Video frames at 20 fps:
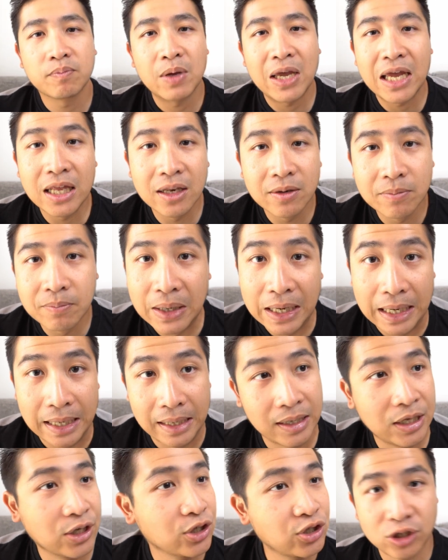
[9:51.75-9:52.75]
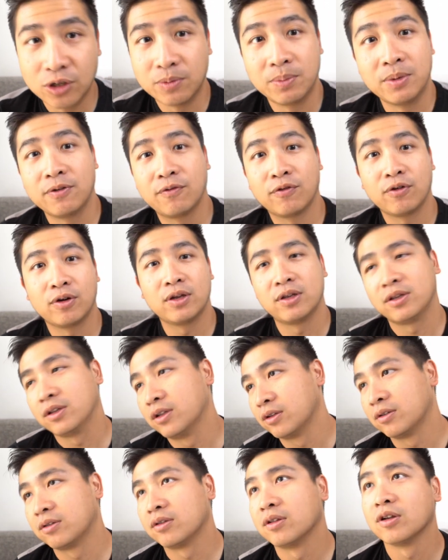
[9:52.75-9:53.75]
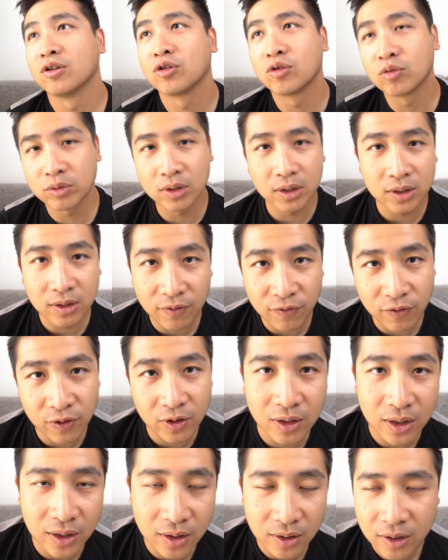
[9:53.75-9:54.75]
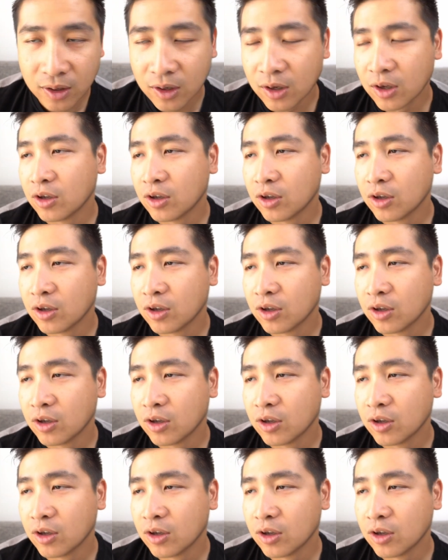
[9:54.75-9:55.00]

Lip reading: paid by HDB for it. It's a total different thing.